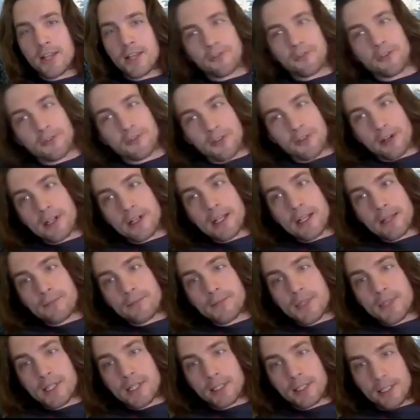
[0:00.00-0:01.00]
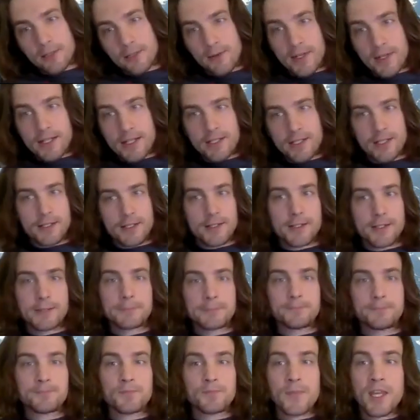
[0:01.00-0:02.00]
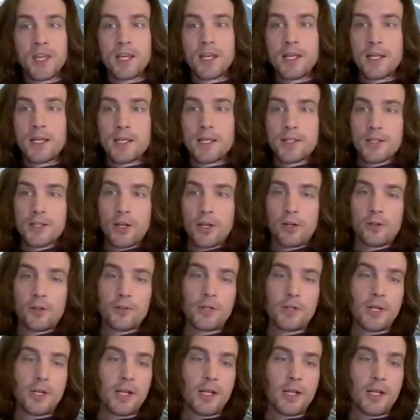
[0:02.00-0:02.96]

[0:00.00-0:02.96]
for very silly reasons. So